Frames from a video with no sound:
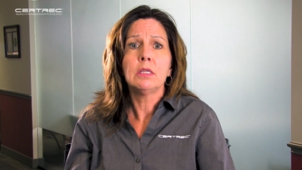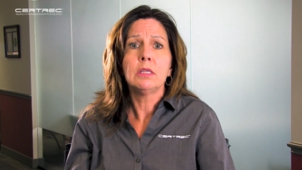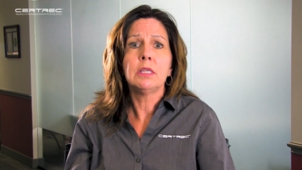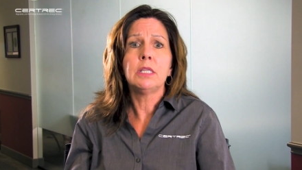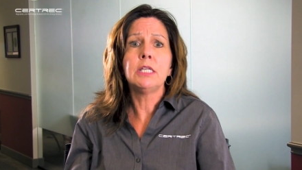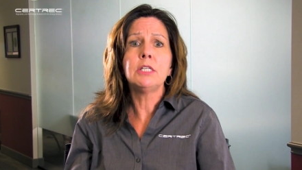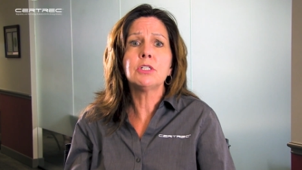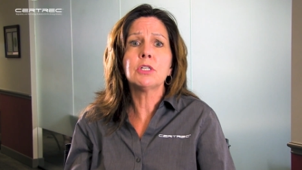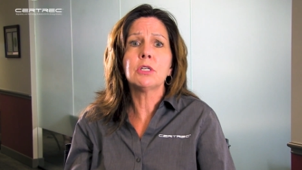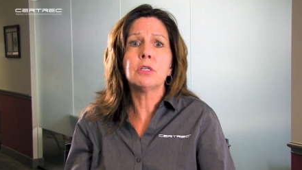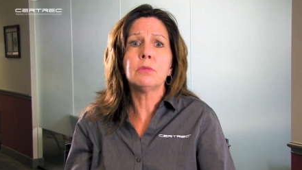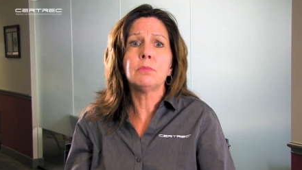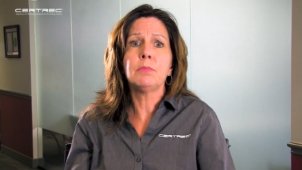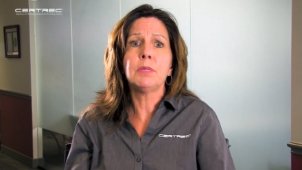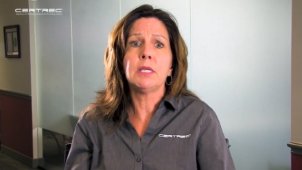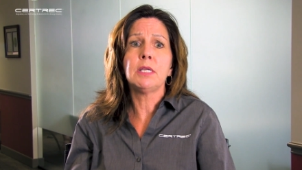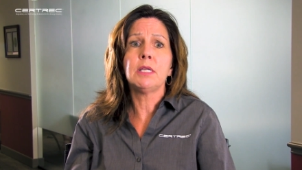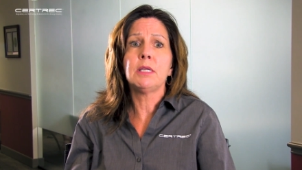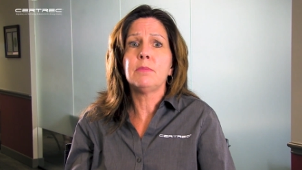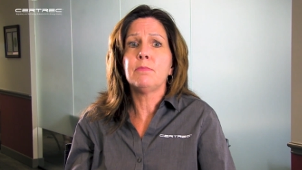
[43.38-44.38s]
These could
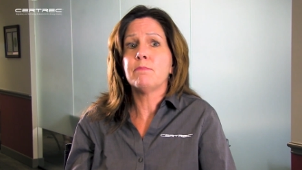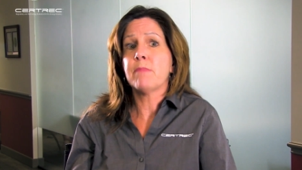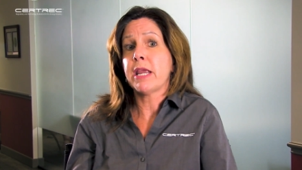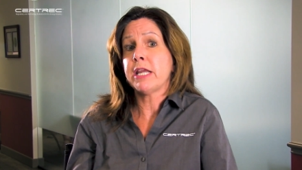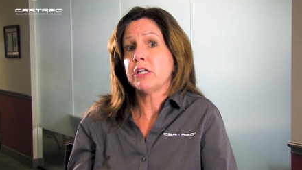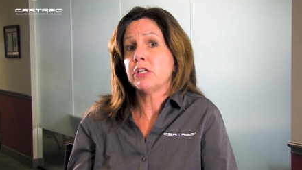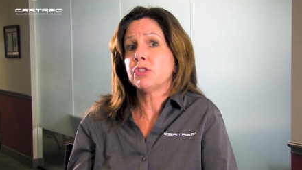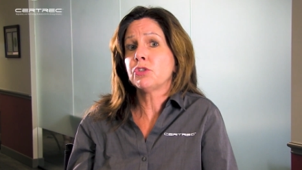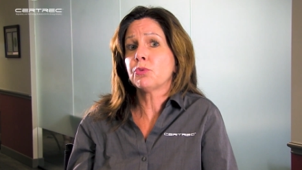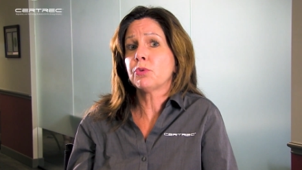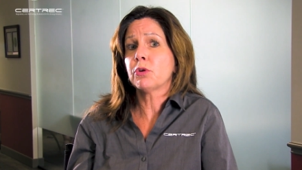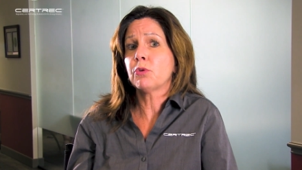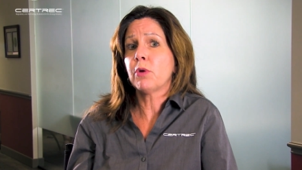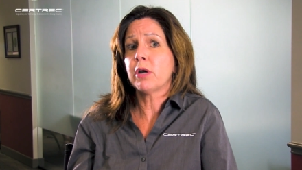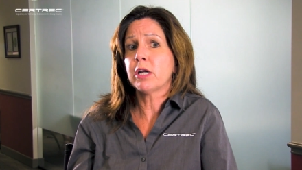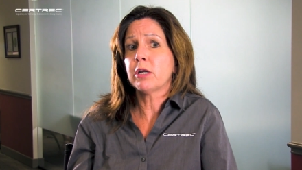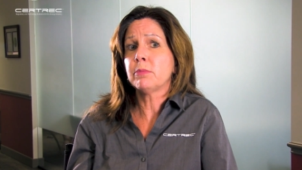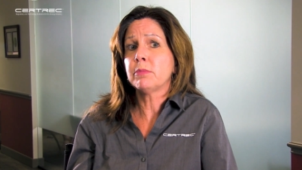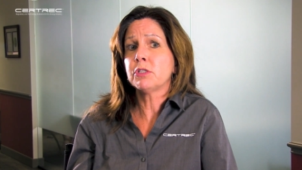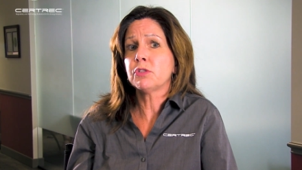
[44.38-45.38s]
be maintenance
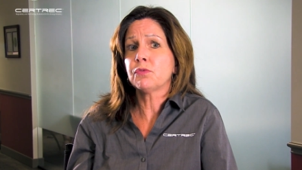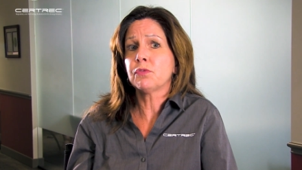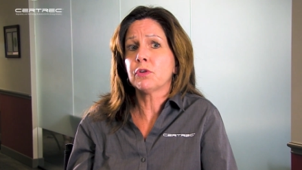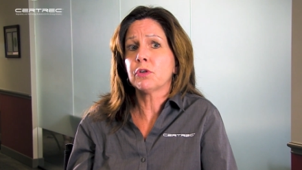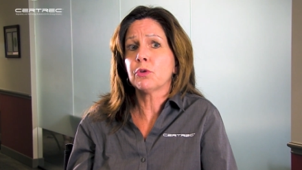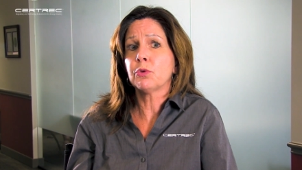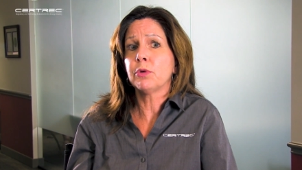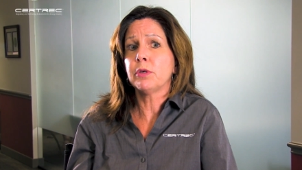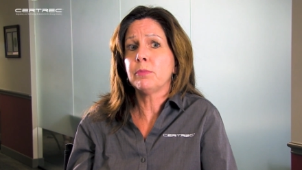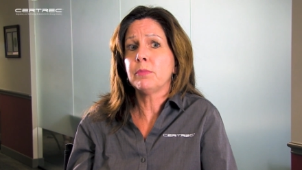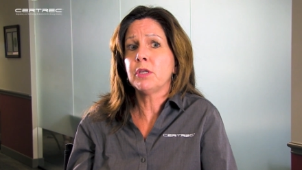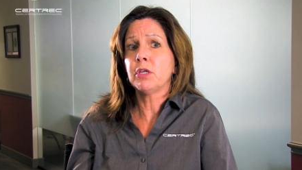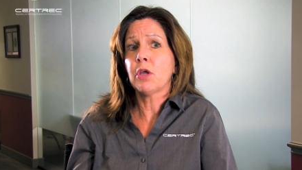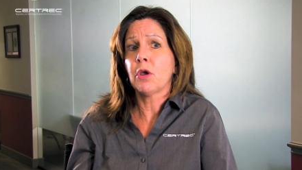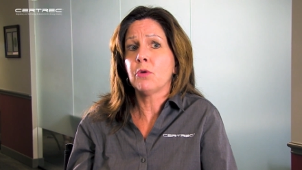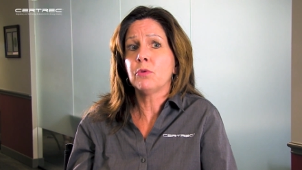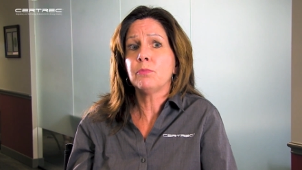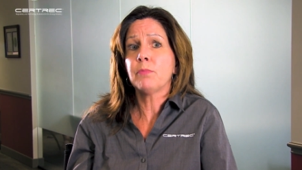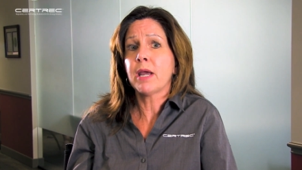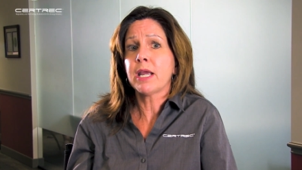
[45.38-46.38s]
requirements for equipment
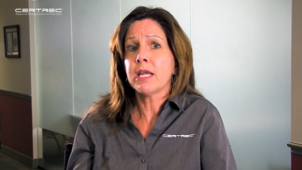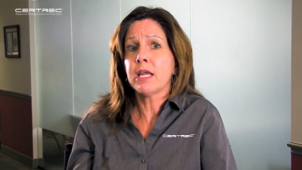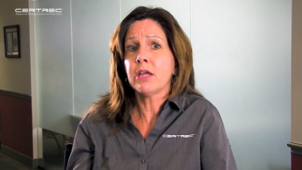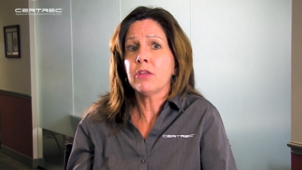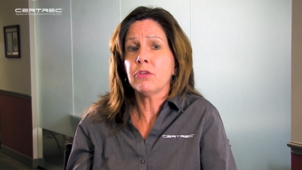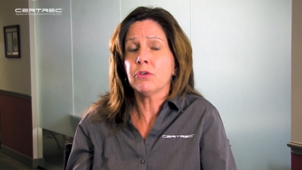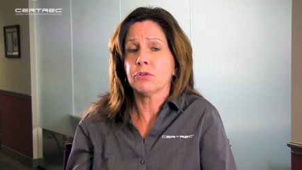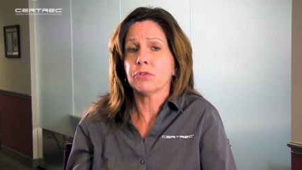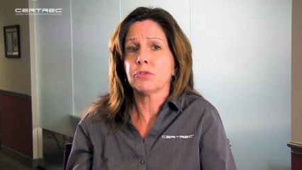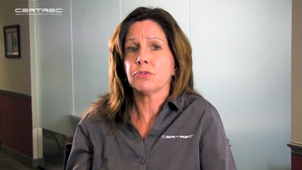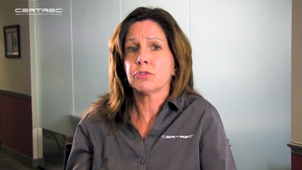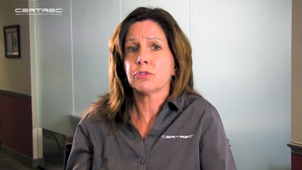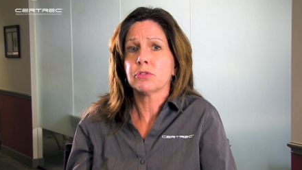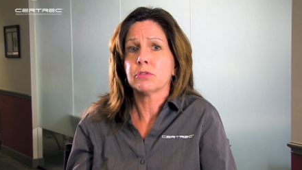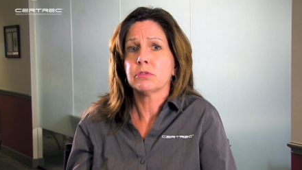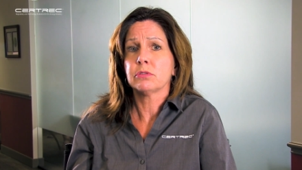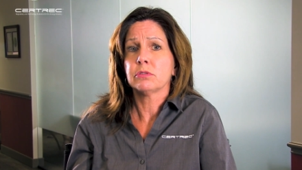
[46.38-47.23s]
owned by others.